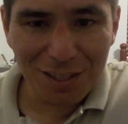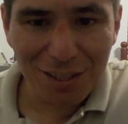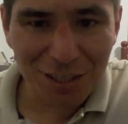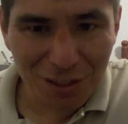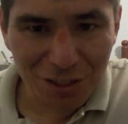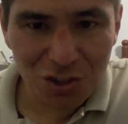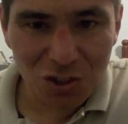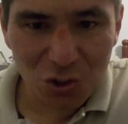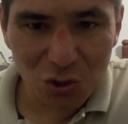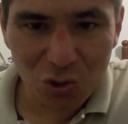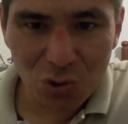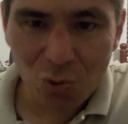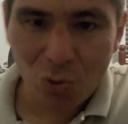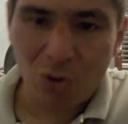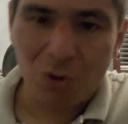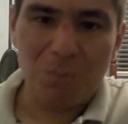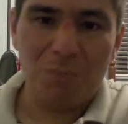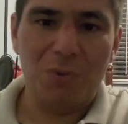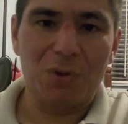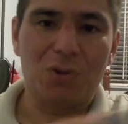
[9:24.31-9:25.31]
in New
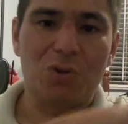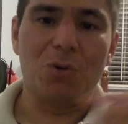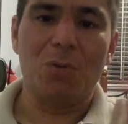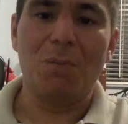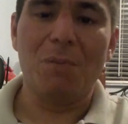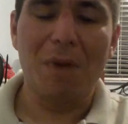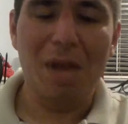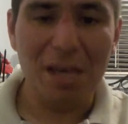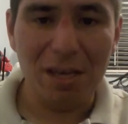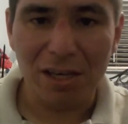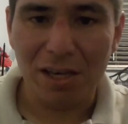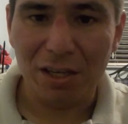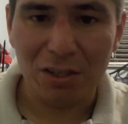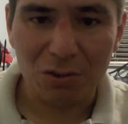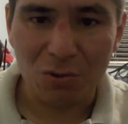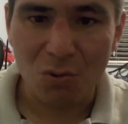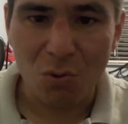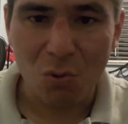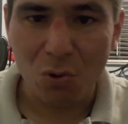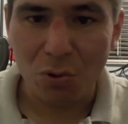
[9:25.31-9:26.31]
York, but their main
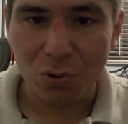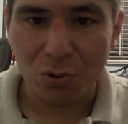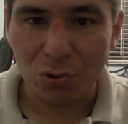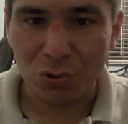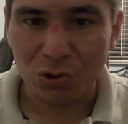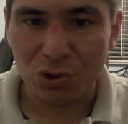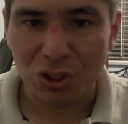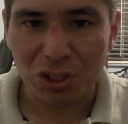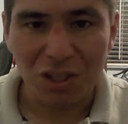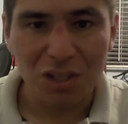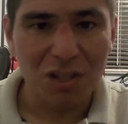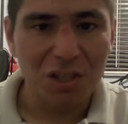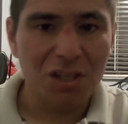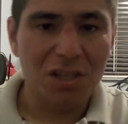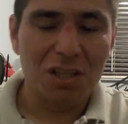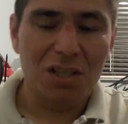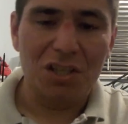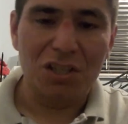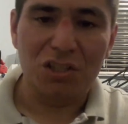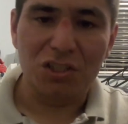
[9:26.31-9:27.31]
headquarters
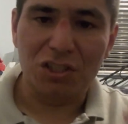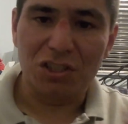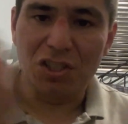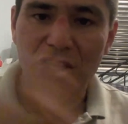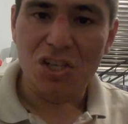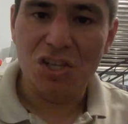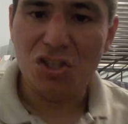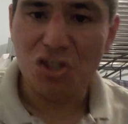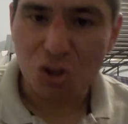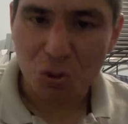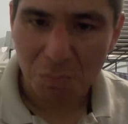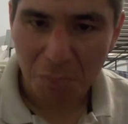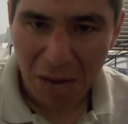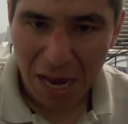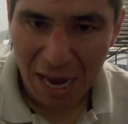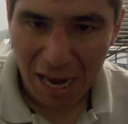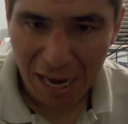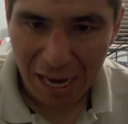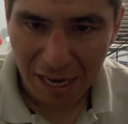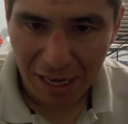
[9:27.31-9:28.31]
is in
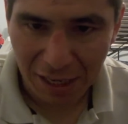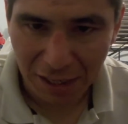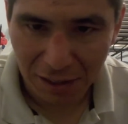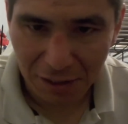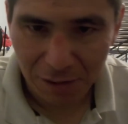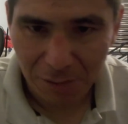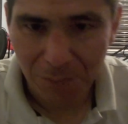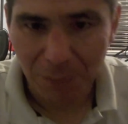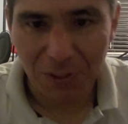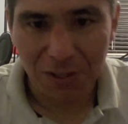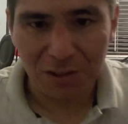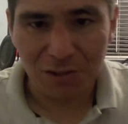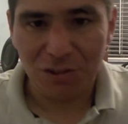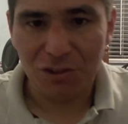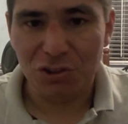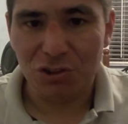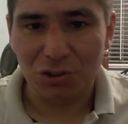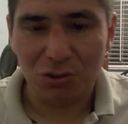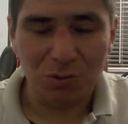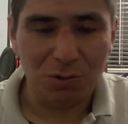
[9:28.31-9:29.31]
Japan
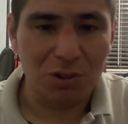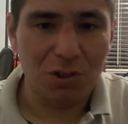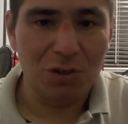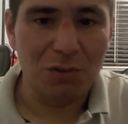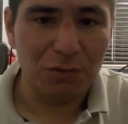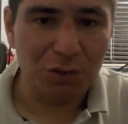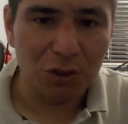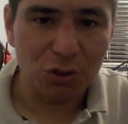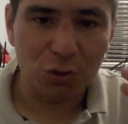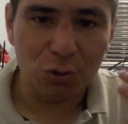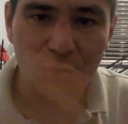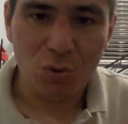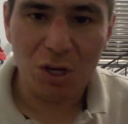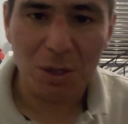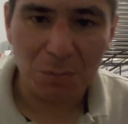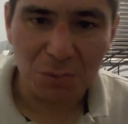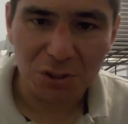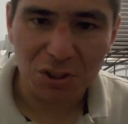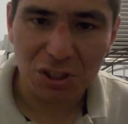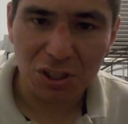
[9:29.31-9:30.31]
because of the
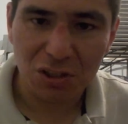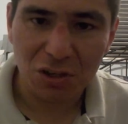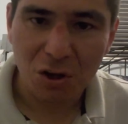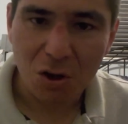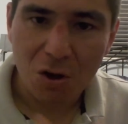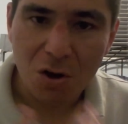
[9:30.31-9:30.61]
20%